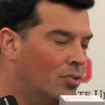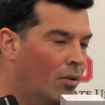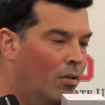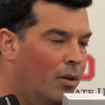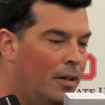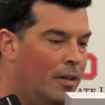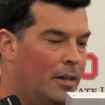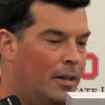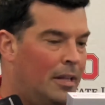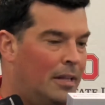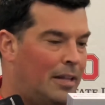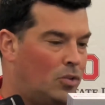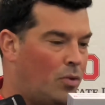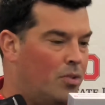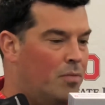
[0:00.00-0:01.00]
So
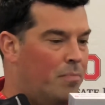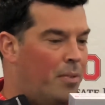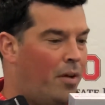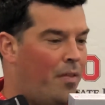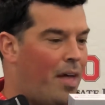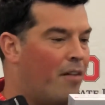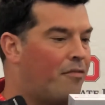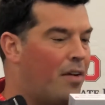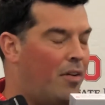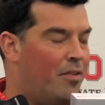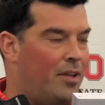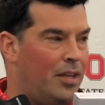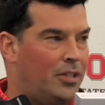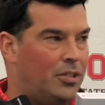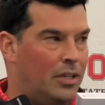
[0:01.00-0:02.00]
that's why you build that
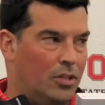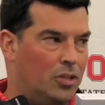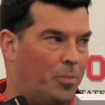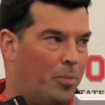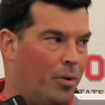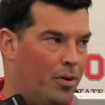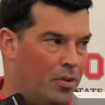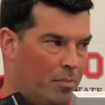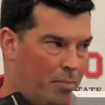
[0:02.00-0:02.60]
foundation in the spring,